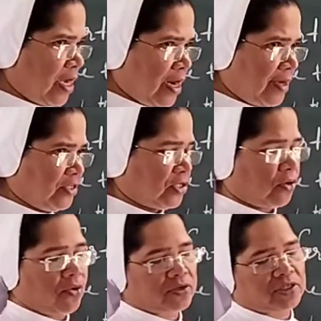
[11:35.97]

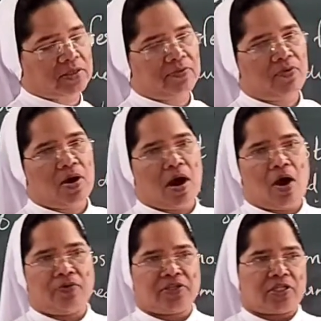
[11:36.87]
Gneiss rocks.
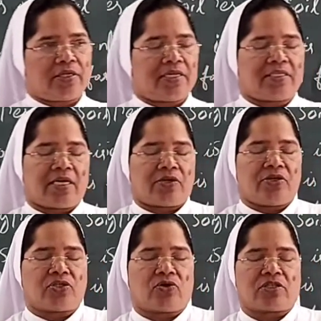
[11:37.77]
How is this?
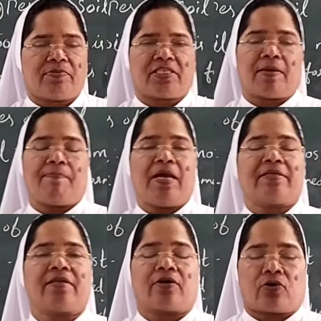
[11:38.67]
Gneiss rocks means the
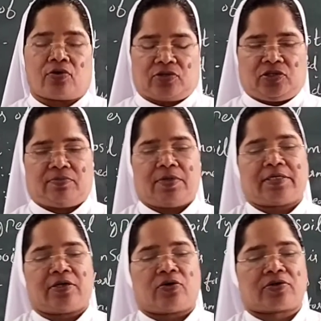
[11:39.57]
melted rocks.
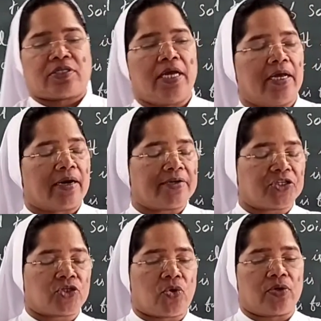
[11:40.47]
Melted rocks. Red
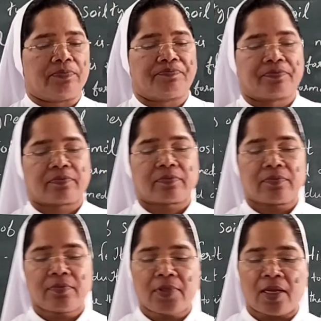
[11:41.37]
soil.
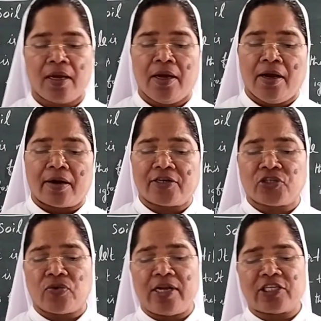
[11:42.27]
Red
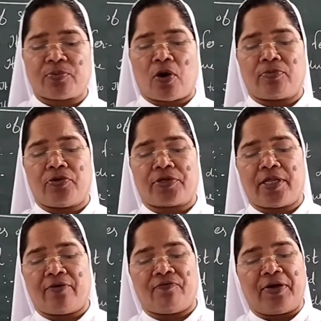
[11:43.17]
soil is formed with
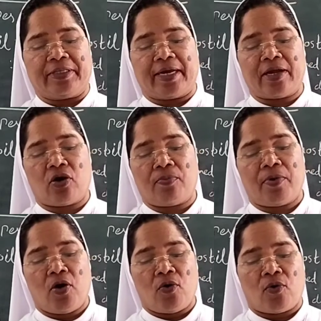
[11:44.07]
the weathering
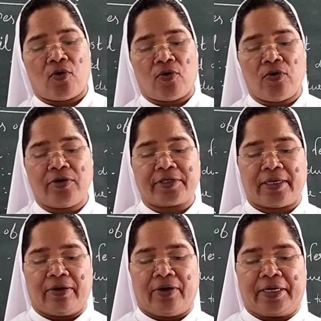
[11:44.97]
of
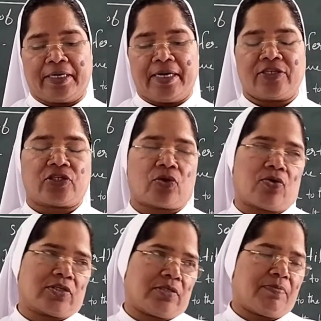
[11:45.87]
old gneiss
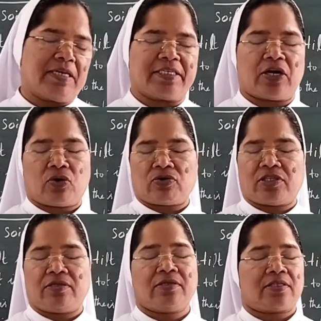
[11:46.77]
rocks. Melted
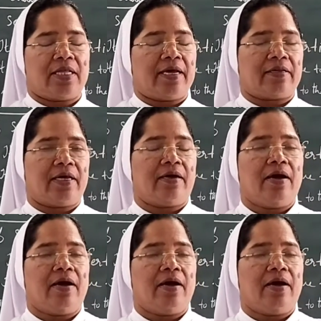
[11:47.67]
rocks is there.